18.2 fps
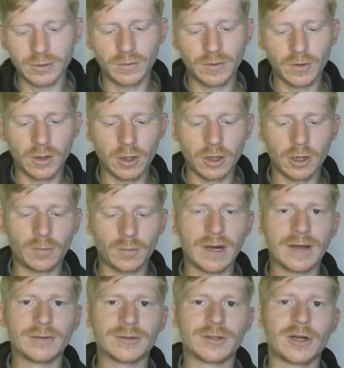We've got a couple
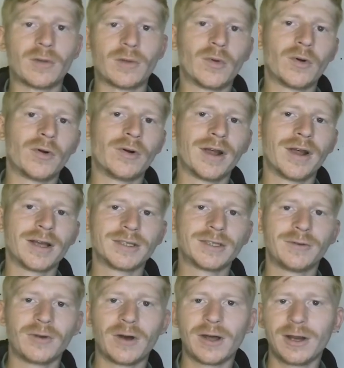levels on our Boreas,
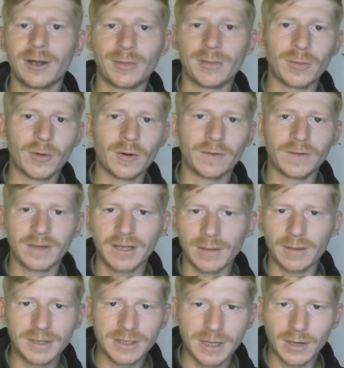so we've got a little bit more of a
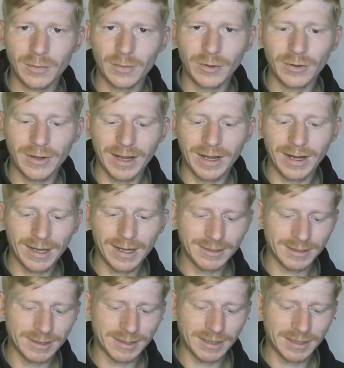damage output there,
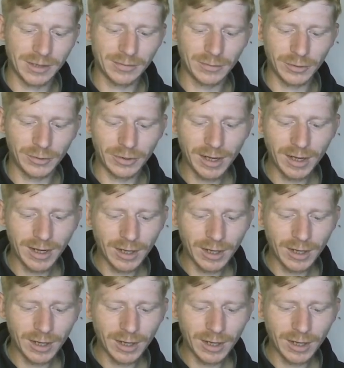ladies and gentlemen.